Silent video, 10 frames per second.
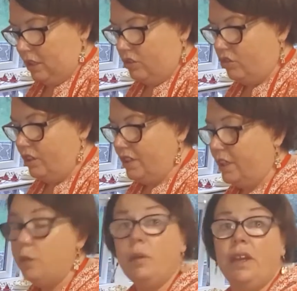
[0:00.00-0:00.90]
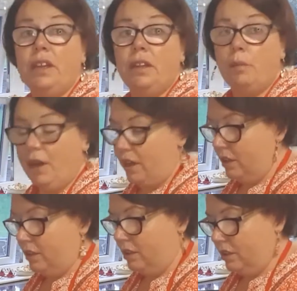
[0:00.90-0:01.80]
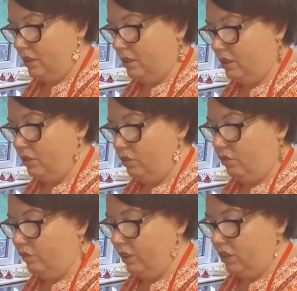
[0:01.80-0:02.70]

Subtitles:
Try to keep it in the pan, not all over the